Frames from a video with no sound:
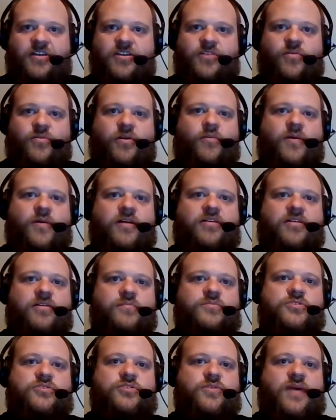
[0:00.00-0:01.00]
You are
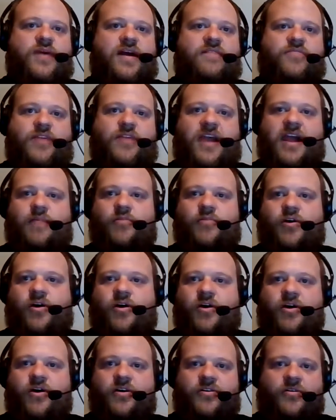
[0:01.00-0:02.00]
welcome to have your camera
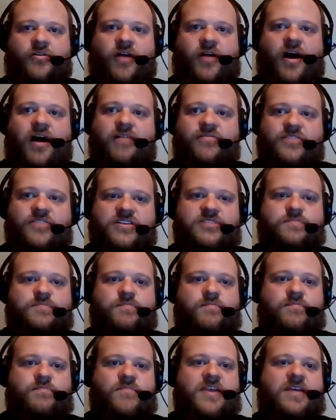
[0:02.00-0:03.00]
on or off. This
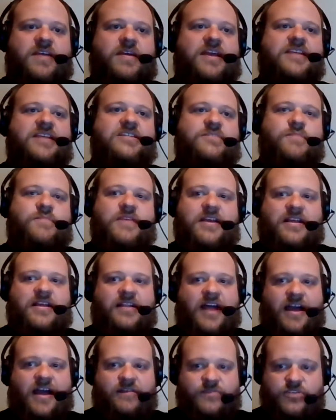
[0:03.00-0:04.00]
is being
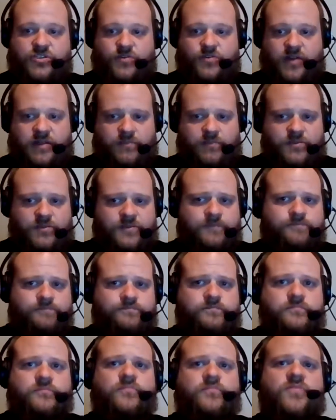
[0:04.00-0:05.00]
live streamed,
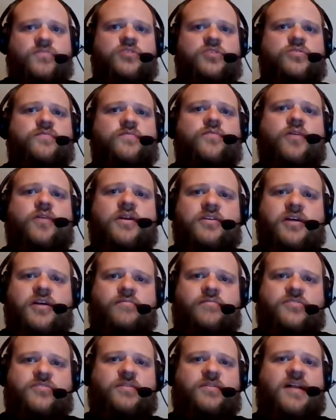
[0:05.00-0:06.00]
so if you're
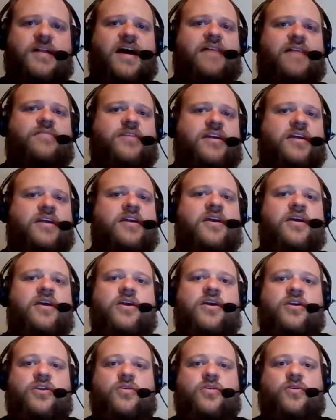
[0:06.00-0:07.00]
uncomfortable having
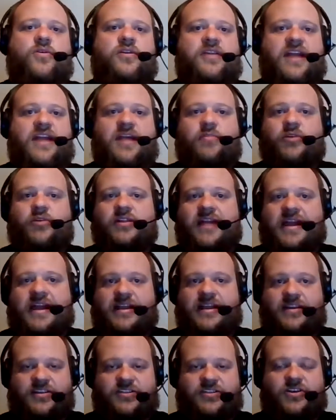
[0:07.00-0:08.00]
your name or
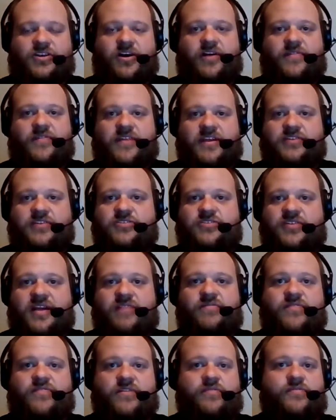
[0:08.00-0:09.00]
likeness on the
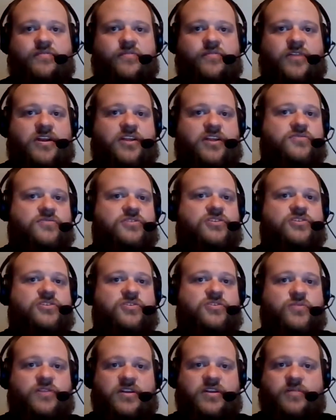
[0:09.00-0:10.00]
internet, feel free to use a
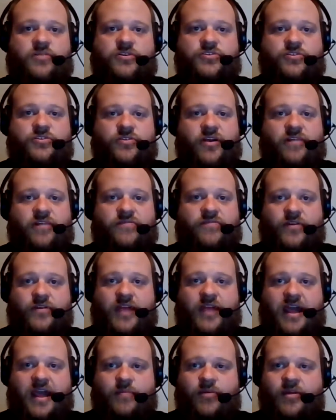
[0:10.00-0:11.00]
pseudonym or turn off your
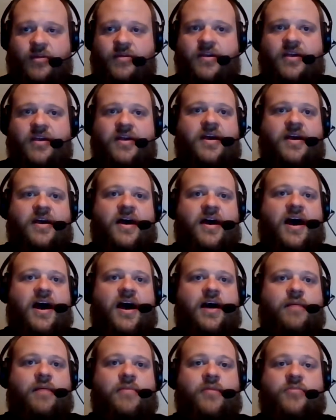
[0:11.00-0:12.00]
camera.
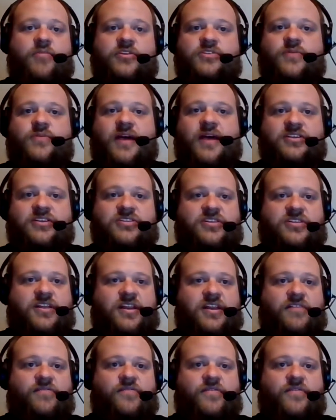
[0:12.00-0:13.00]
And we do ask
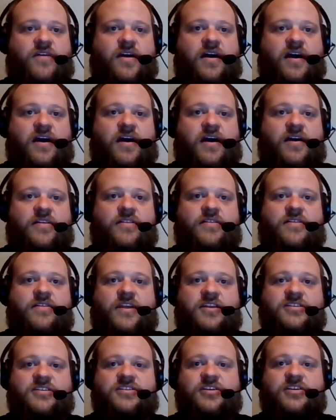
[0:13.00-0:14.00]
that if that
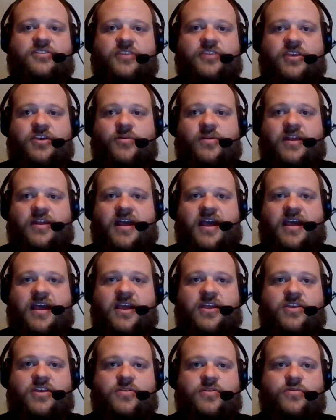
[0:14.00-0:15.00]
until the Q&A
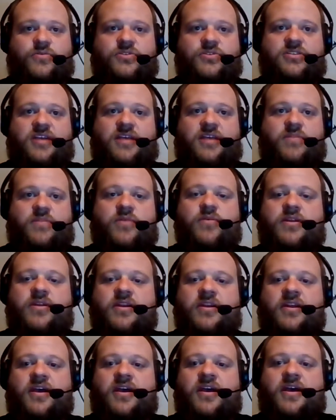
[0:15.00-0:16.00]
you stay
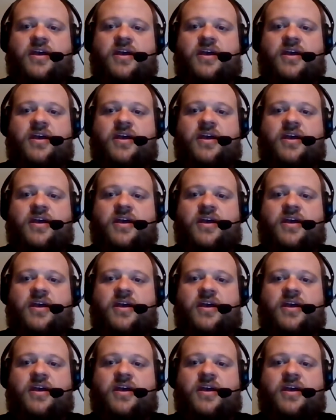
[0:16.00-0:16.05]
muted.